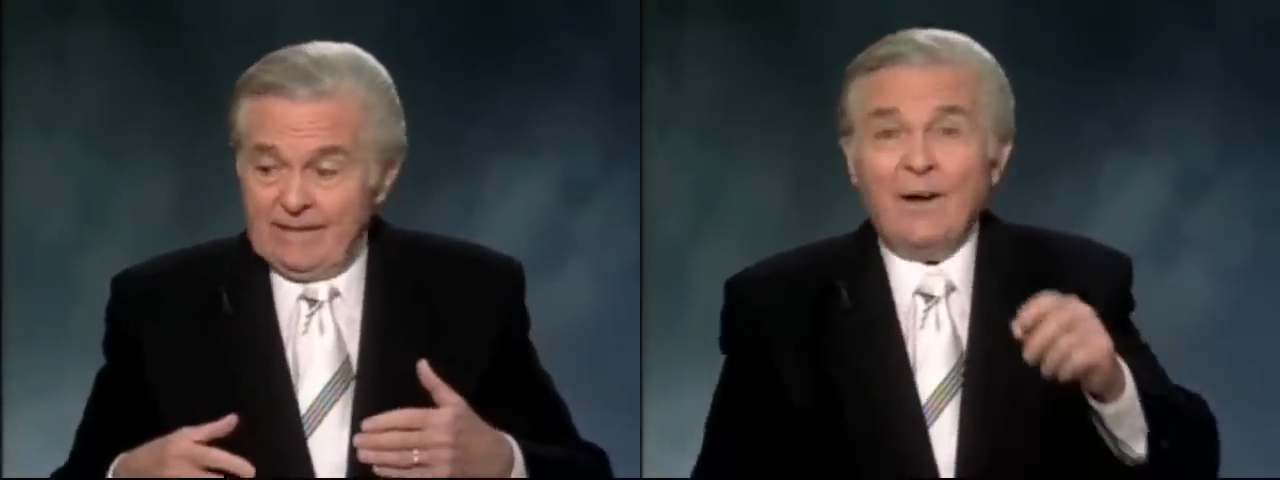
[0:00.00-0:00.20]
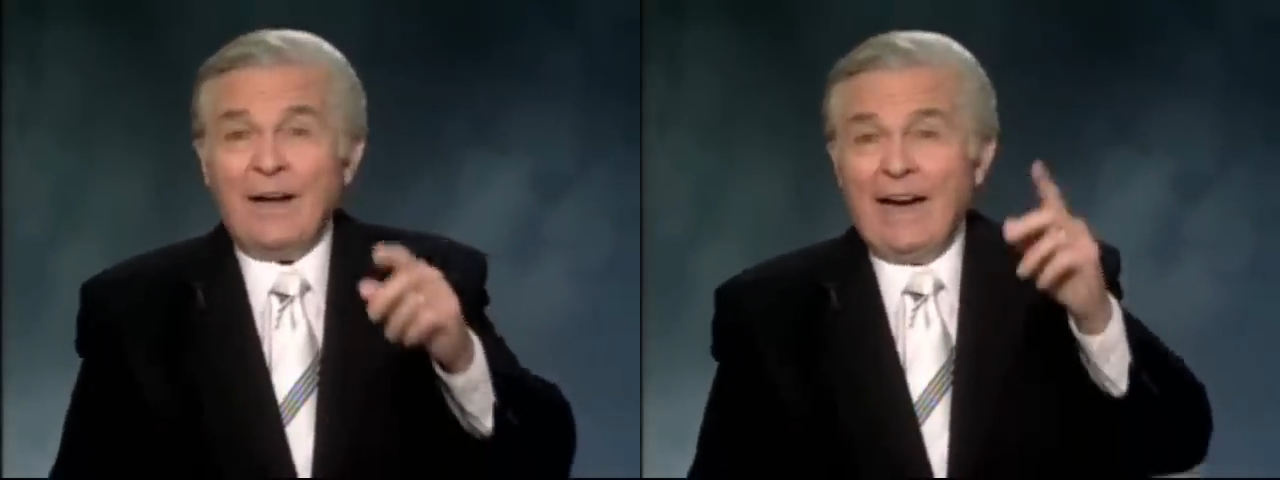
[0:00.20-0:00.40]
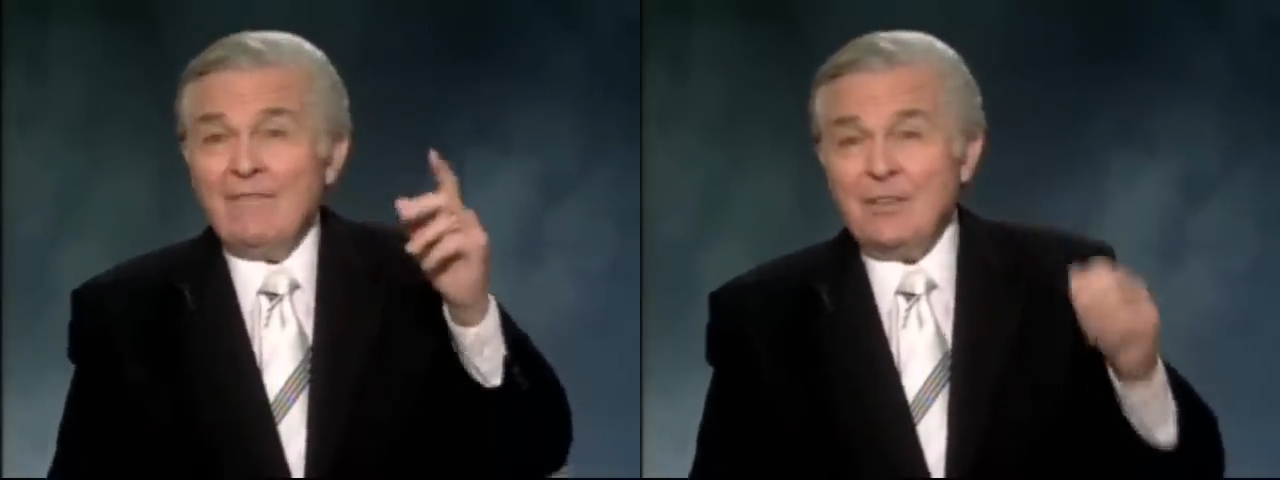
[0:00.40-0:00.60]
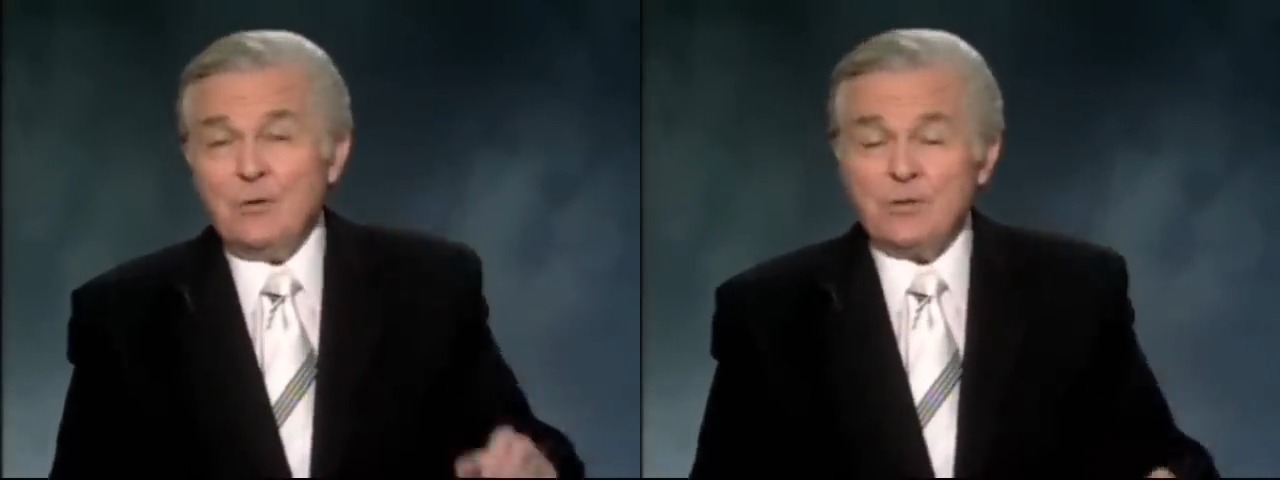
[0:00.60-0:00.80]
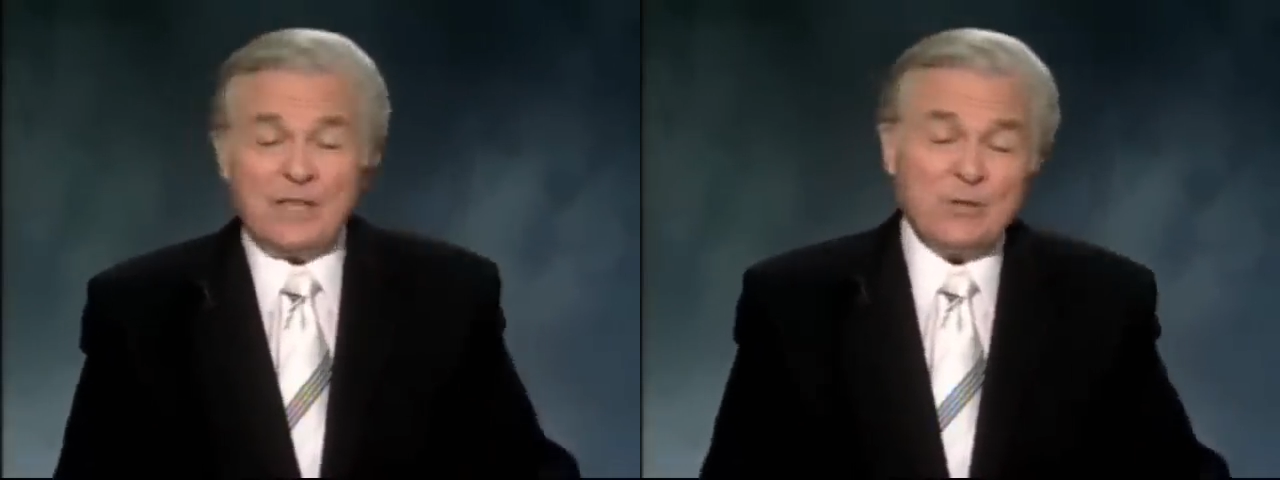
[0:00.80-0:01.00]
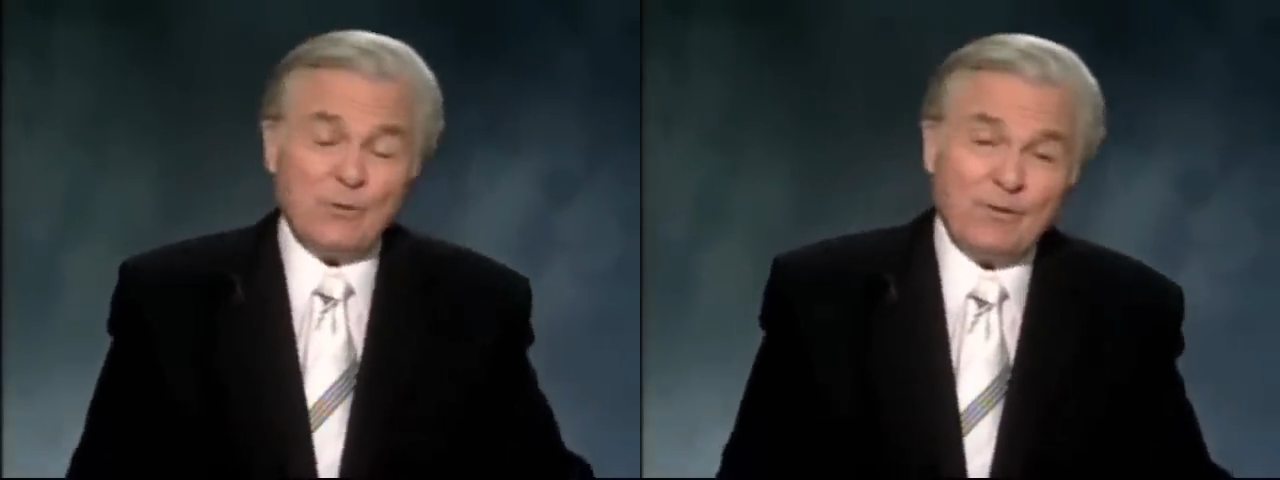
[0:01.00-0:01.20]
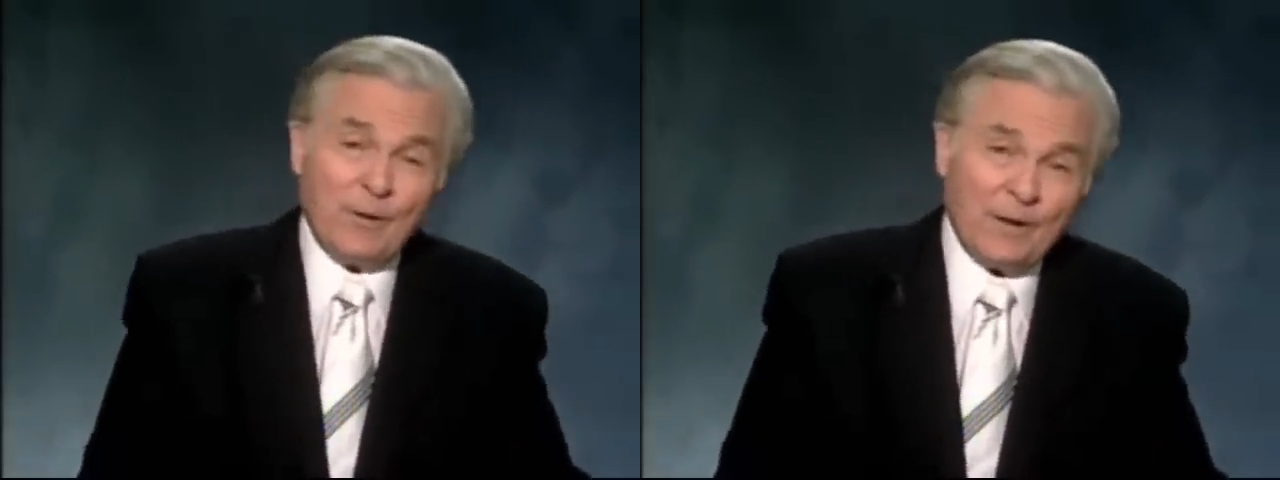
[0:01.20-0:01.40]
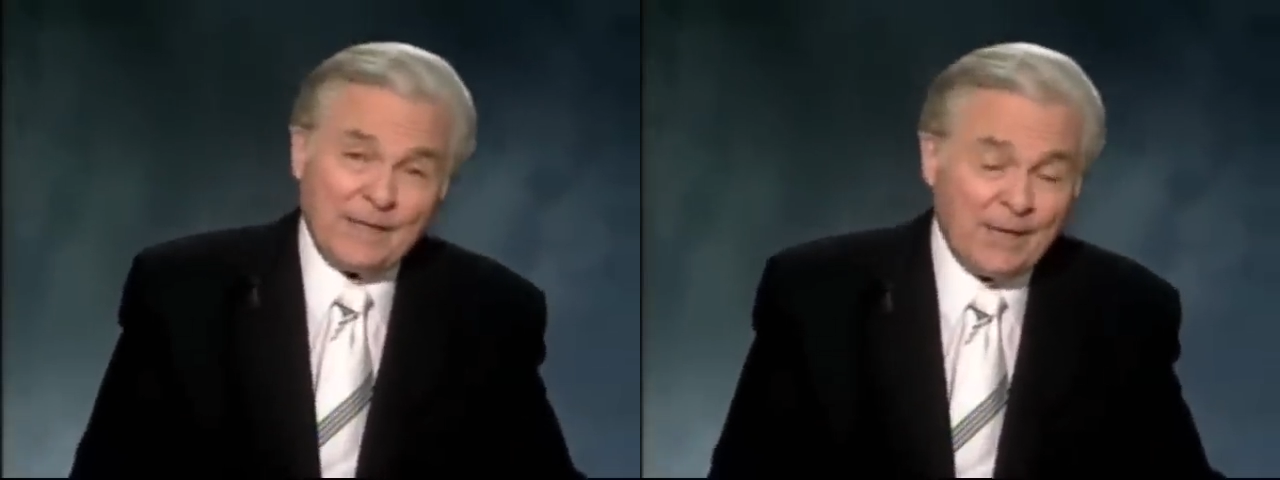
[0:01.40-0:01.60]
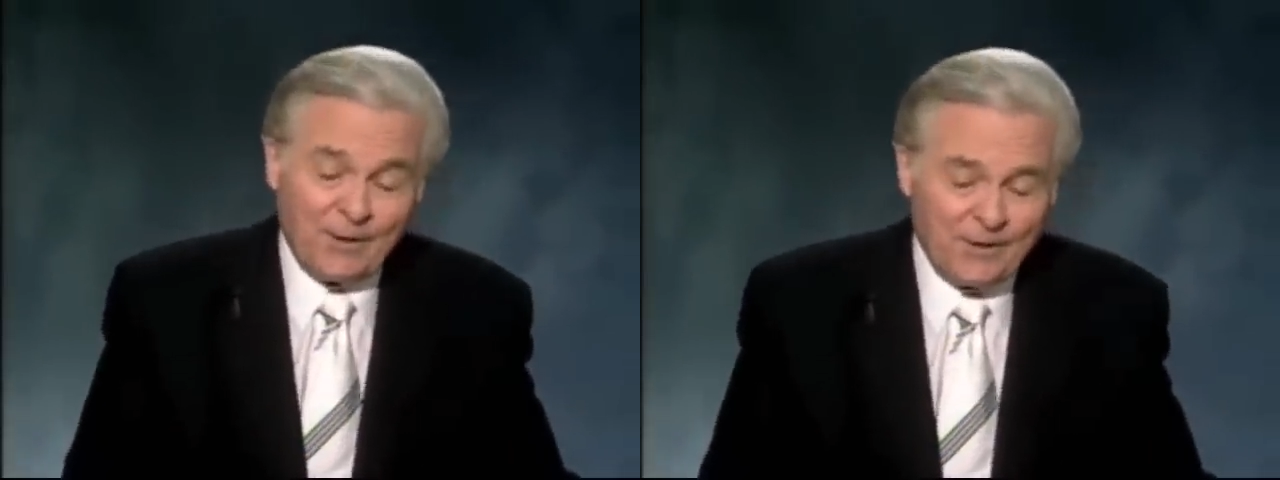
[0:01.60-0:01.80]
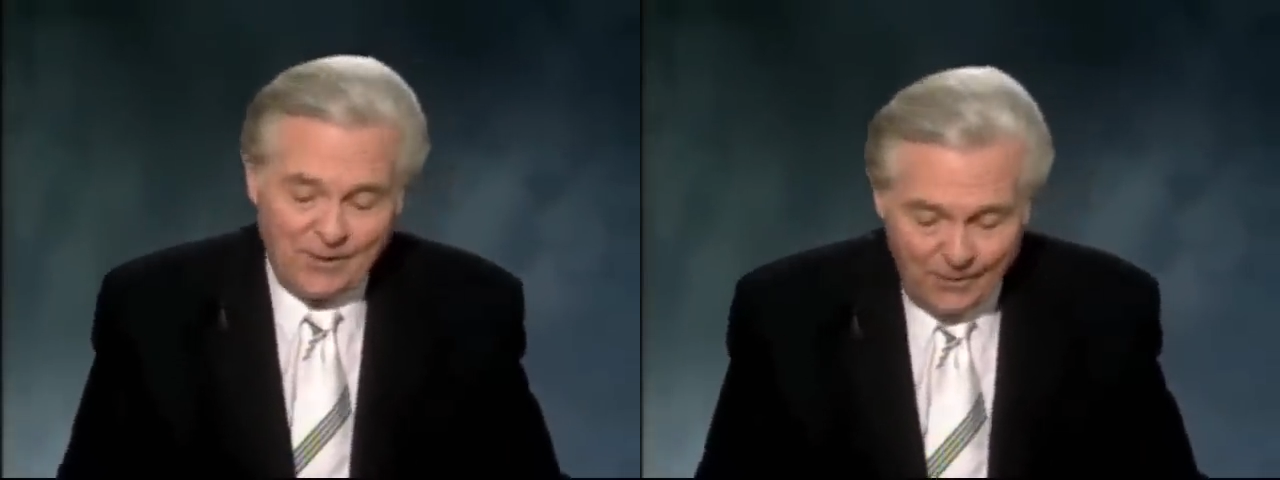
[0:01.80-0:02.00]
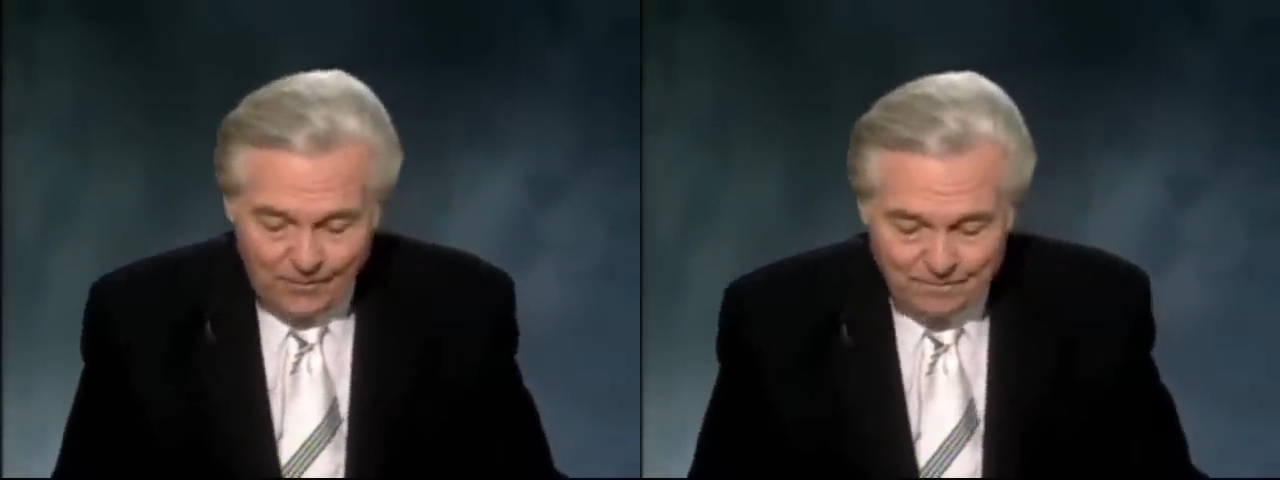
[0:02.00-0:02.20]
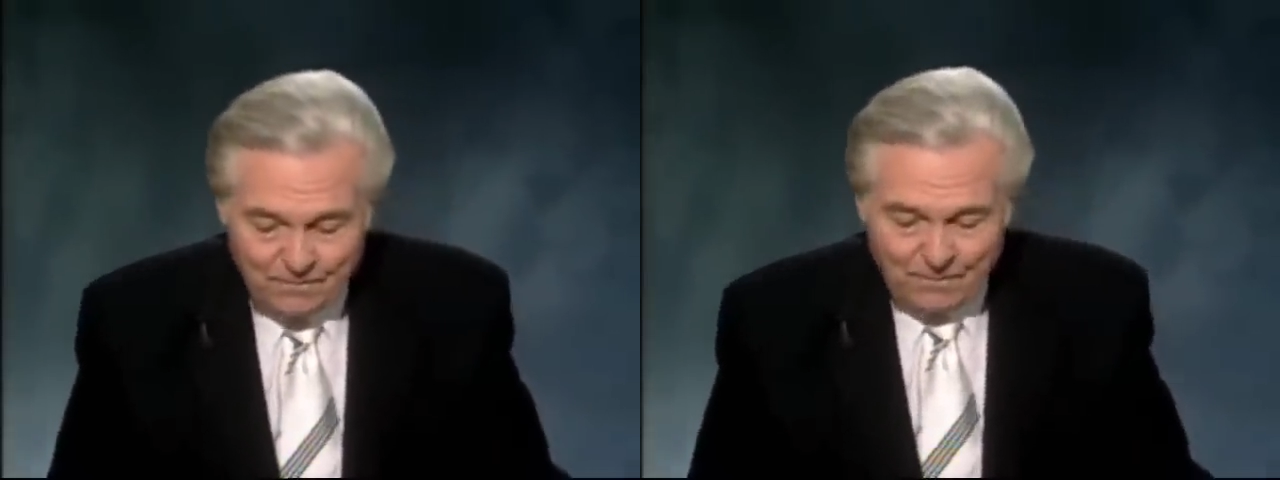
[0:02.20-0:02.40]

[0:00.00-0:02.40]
Now, I haven't used this one for a year or two.